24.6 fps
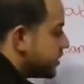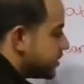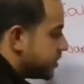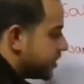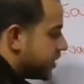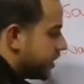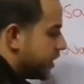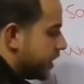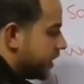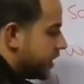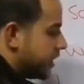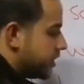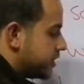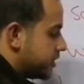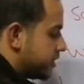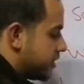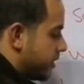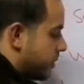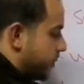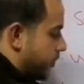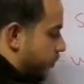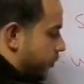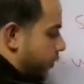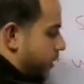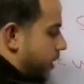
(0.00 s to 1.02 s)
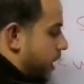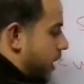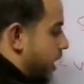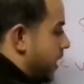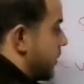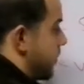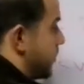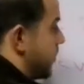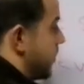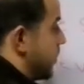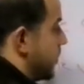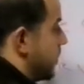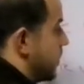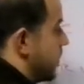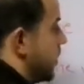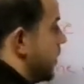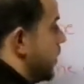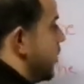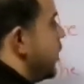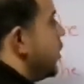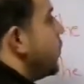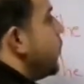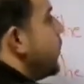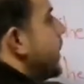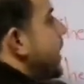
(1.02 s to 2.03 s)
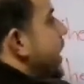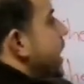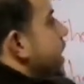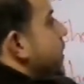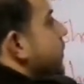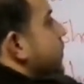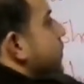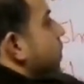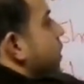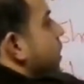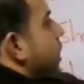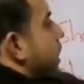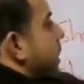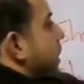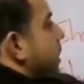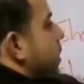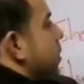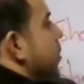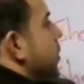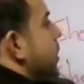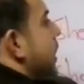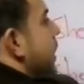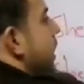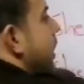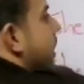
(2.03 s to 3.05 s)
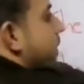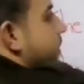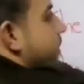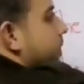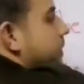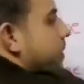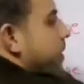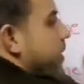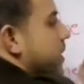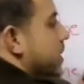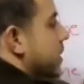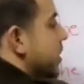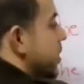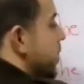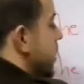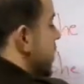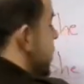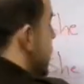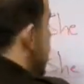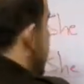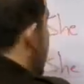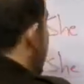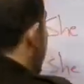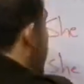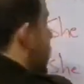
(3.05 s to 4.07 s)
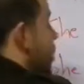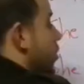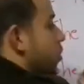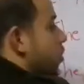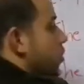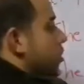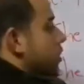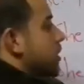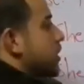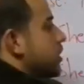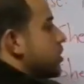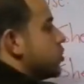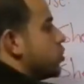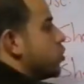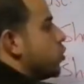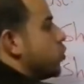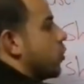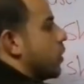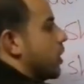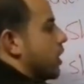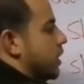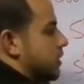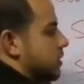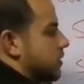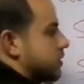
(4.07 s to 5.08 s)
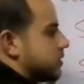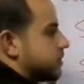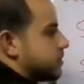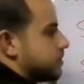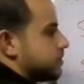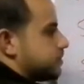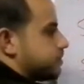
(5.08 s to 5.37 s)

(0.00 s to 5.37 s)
change the pronoun. Here we have I. Okay, now according to what?